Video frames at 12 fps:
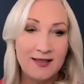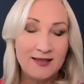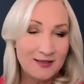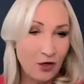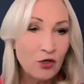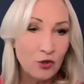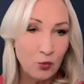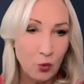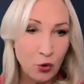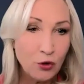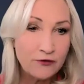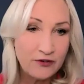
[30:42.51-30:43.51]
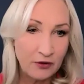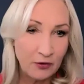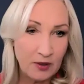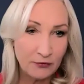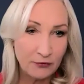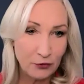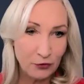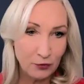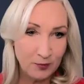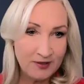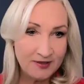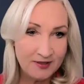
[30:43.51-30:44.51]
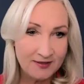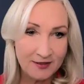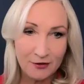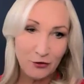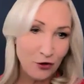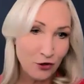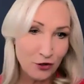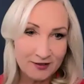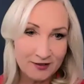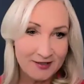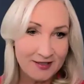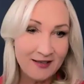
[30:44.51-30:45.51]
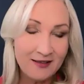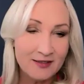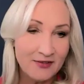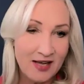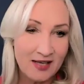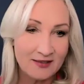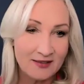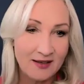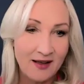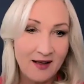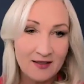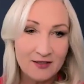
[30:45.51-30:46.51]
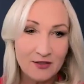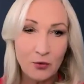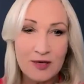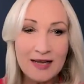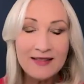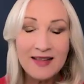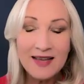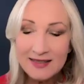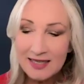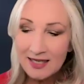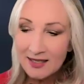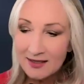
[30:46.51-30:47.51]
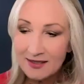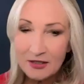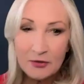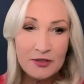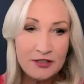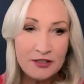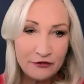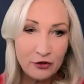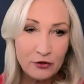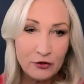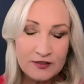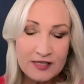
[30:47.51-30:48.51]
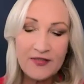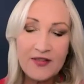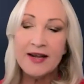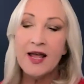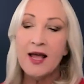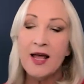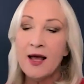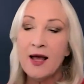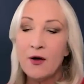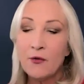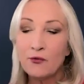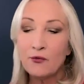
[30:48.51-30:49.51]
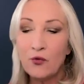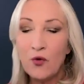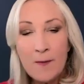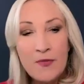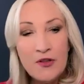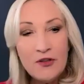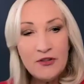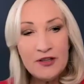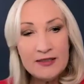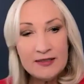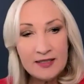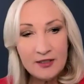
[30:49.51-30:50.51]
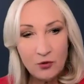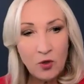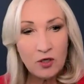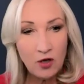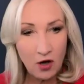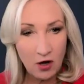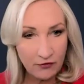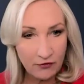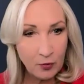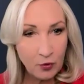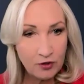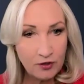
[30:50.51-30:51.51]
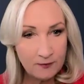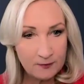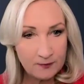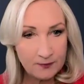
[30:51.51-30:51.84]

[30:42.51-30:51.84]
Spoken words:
it's not going to work very well for your business and you're not going to scale as fast. So get that clarity first. And then from the things that you want to offboard,